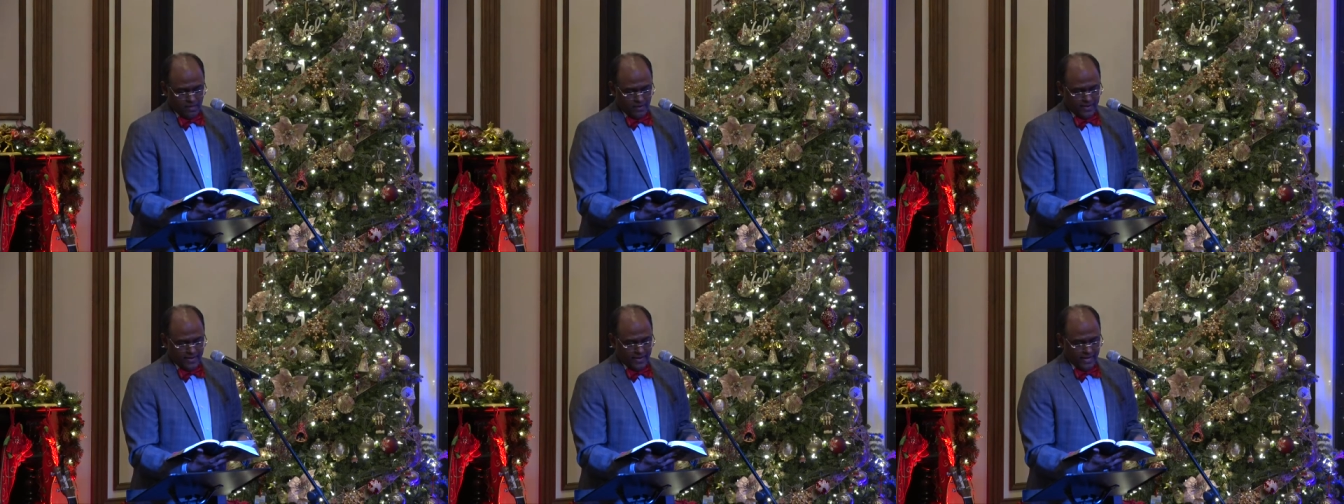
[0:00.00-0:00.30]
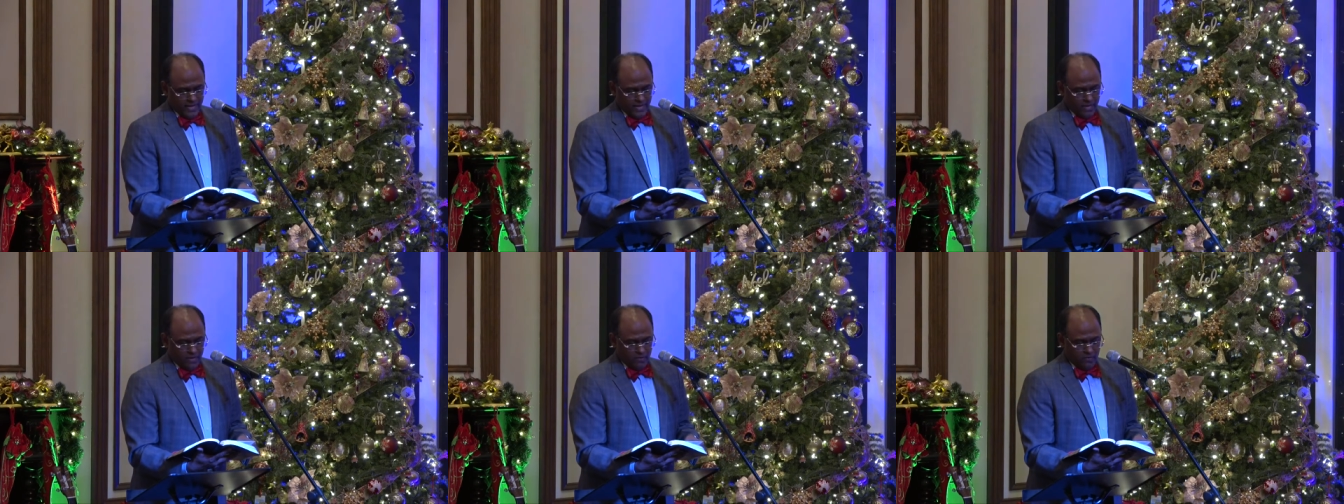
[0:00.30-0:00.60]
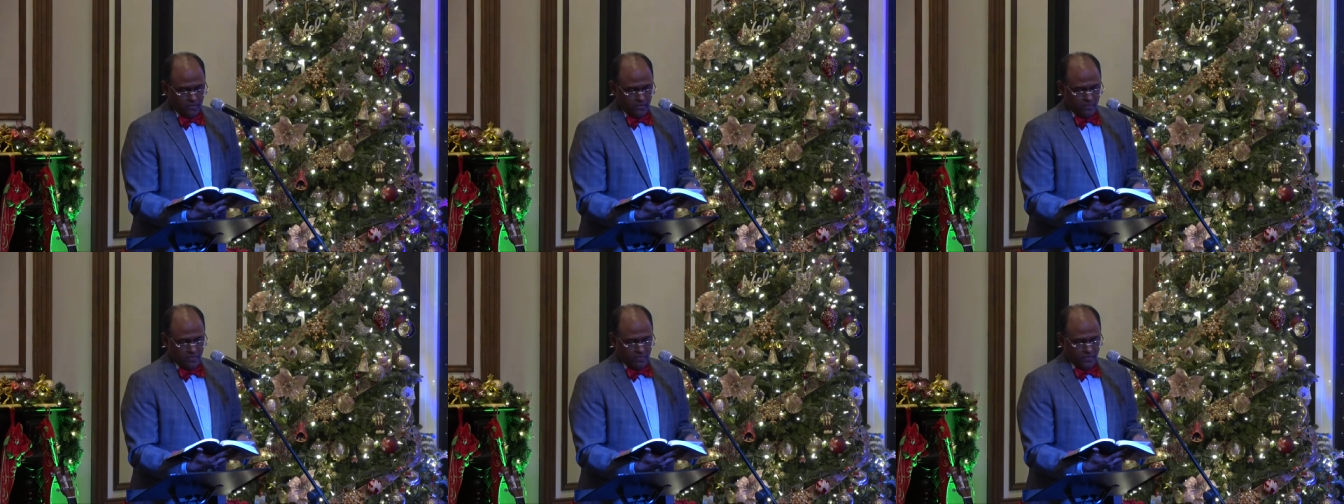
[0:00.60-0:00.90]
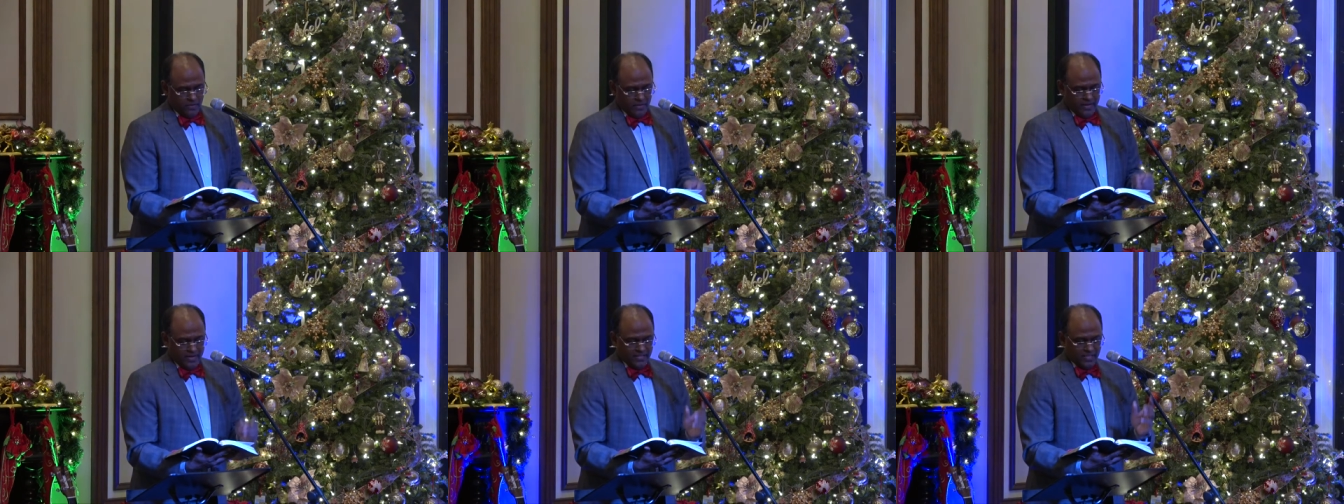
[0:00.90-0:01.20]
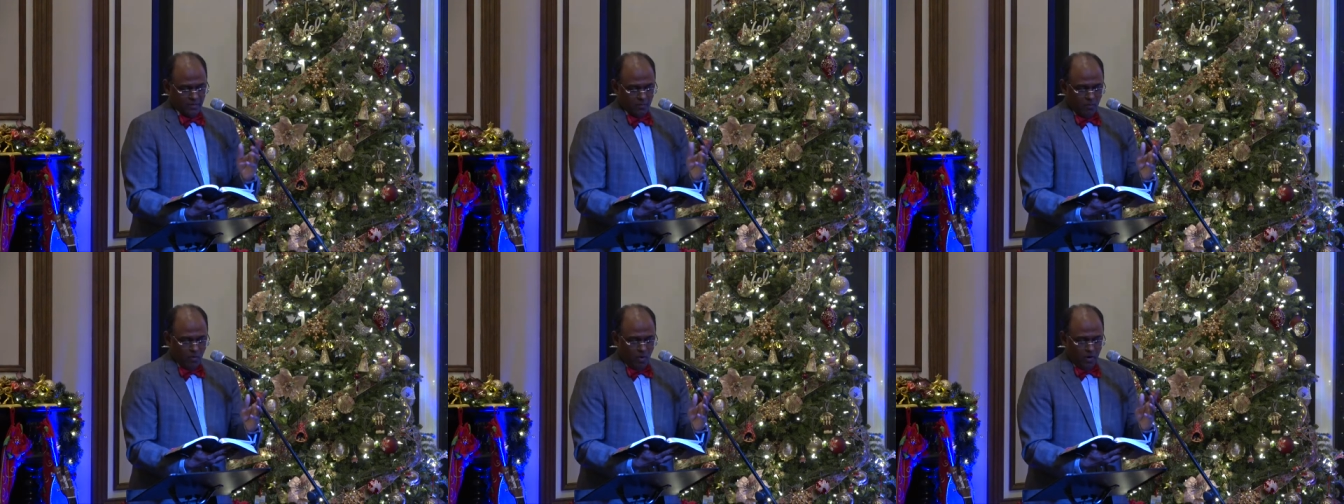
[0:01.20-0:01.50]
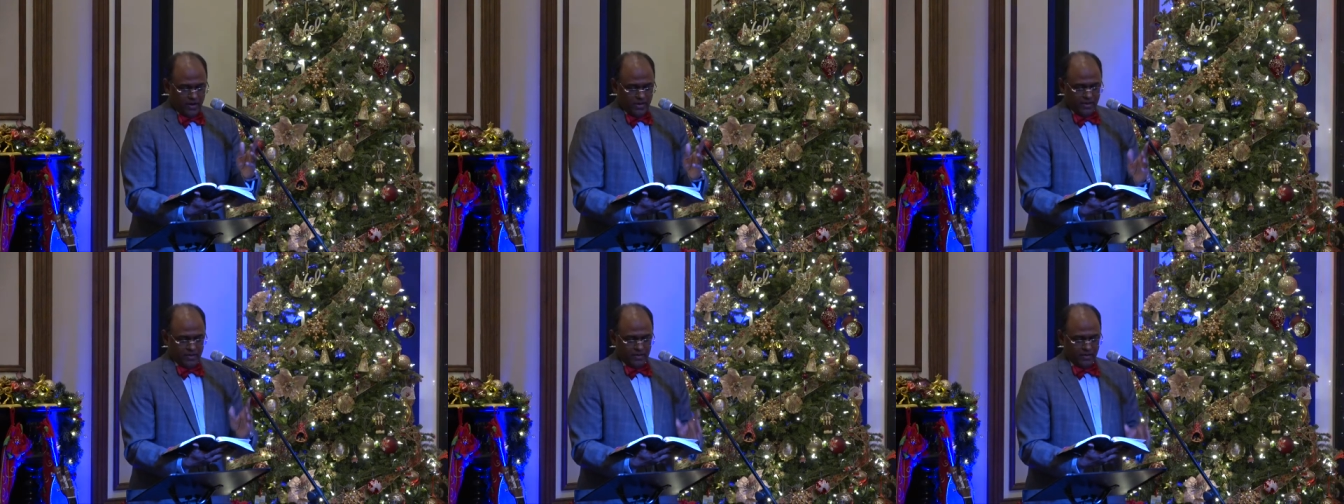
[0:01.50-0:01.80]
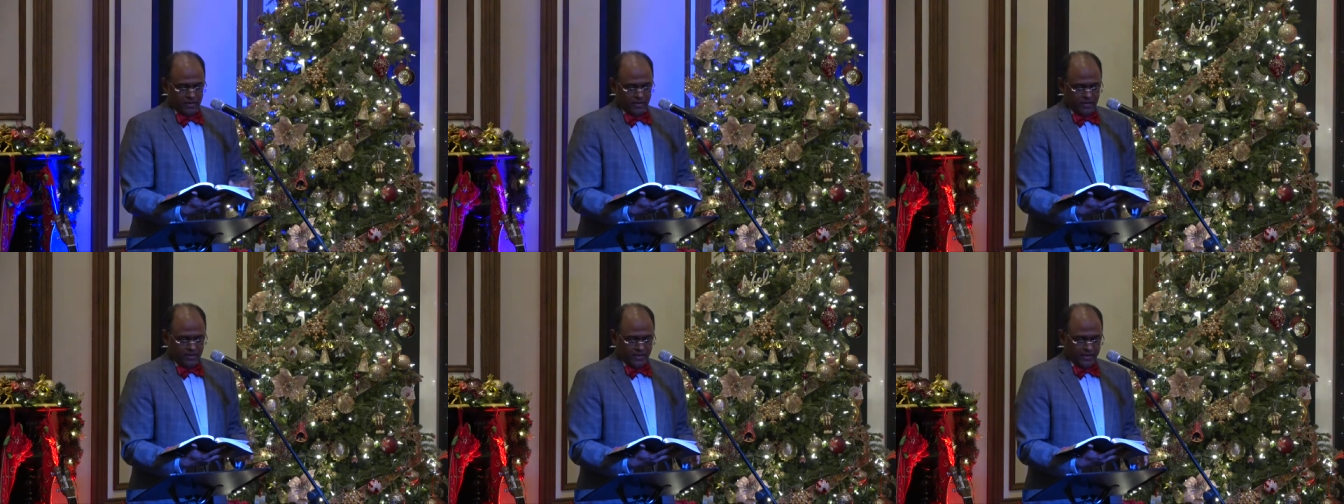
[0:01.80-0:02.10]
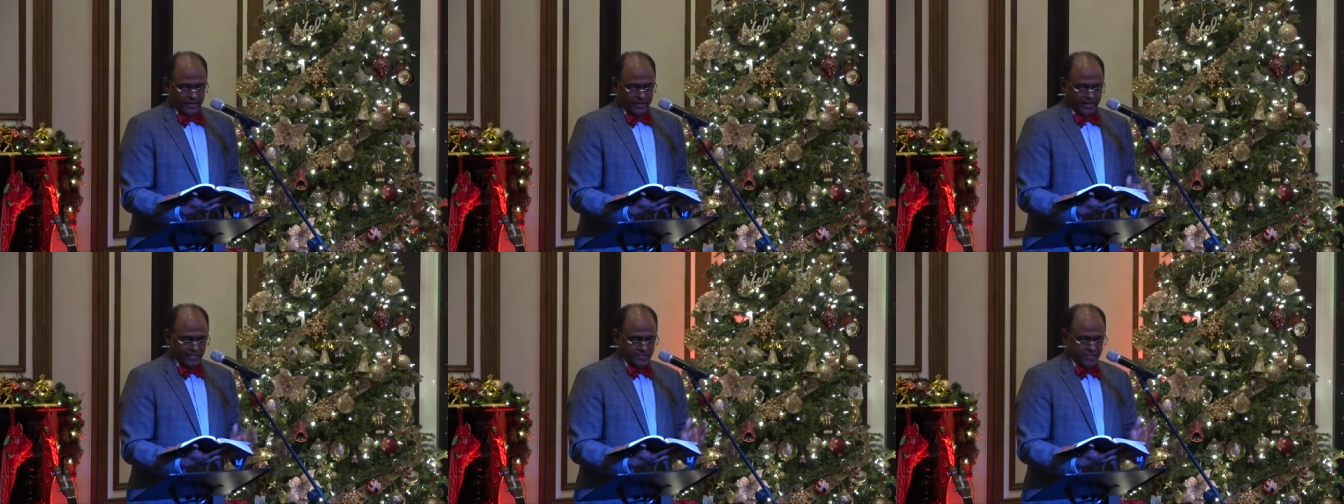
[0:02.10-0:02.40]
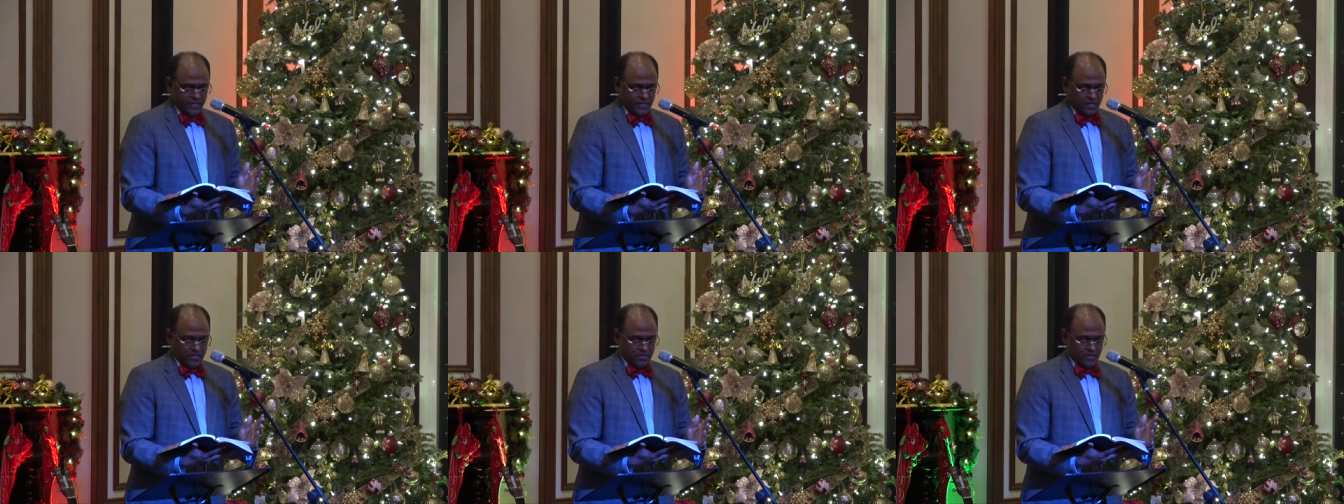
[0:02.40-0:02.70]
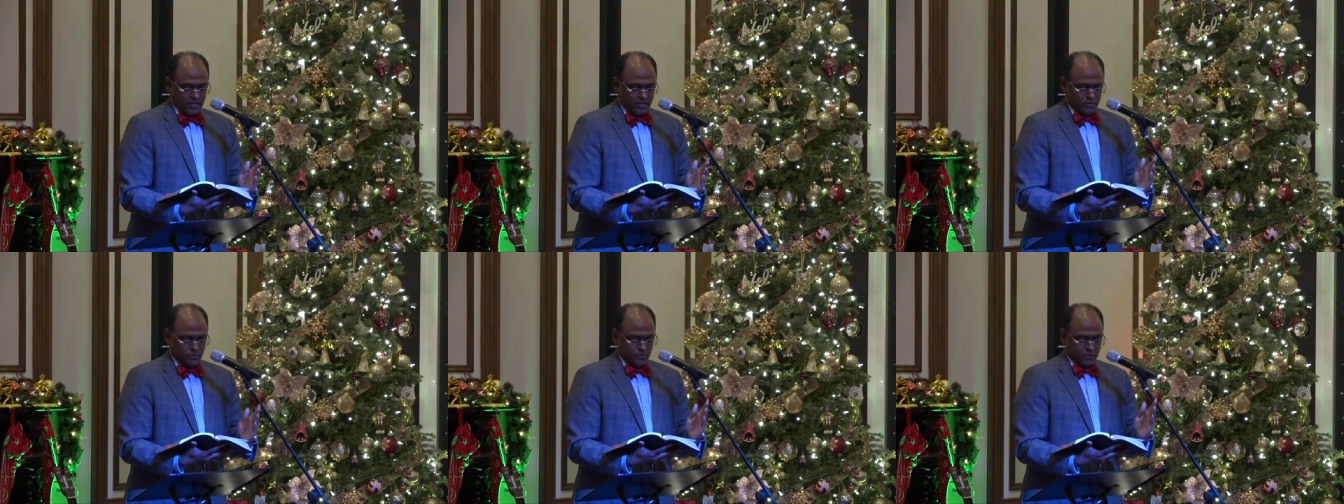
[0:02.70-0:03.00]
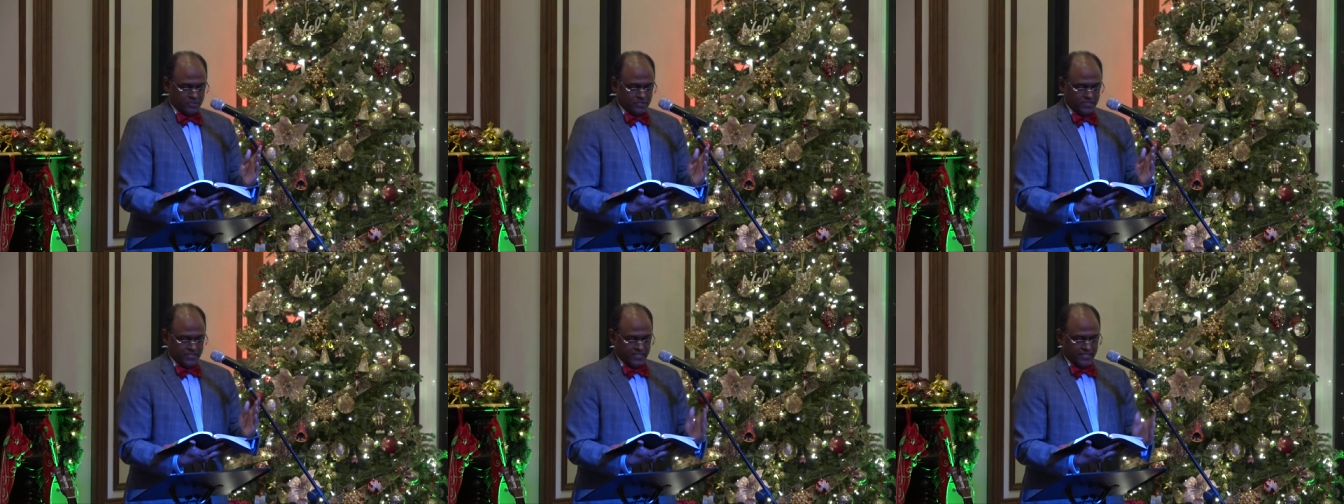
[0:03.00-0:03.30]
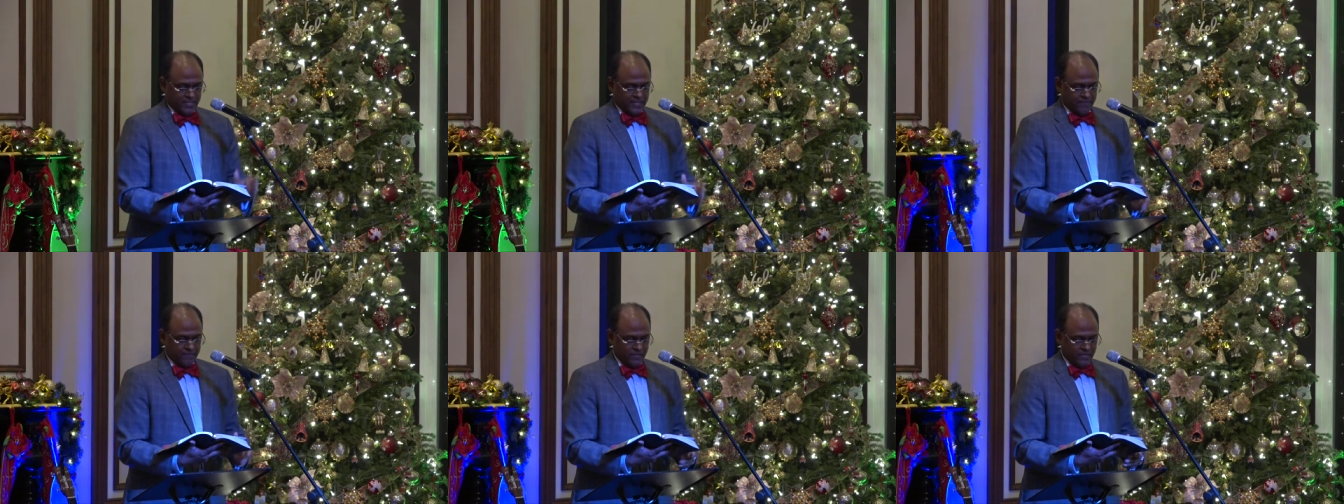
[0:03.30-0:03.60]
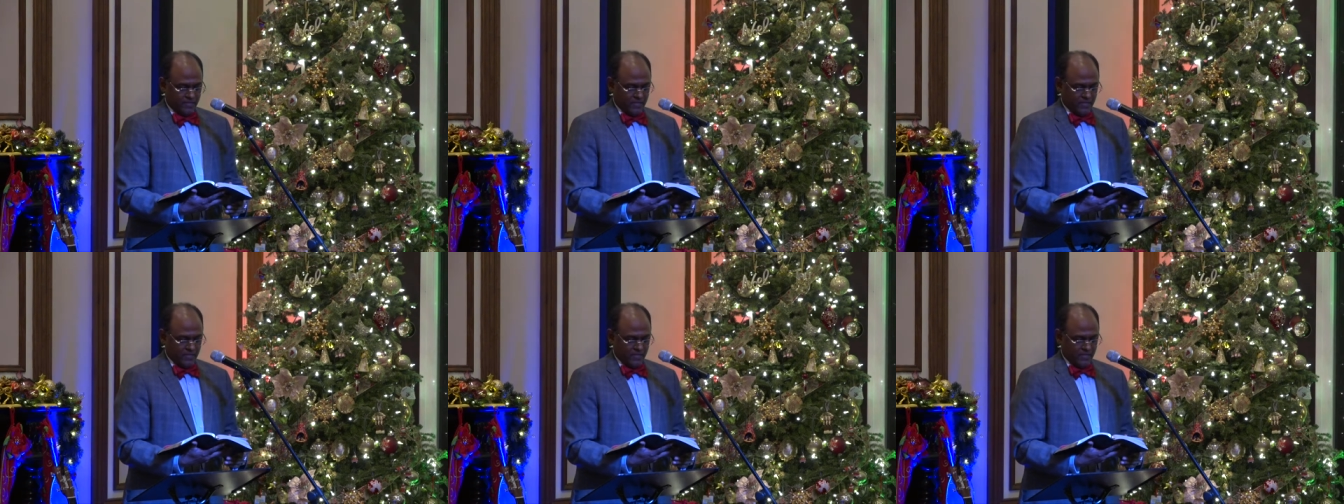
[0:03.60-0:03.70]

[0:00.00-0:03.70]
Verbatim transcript: Now, in the morning, as he returned to the city,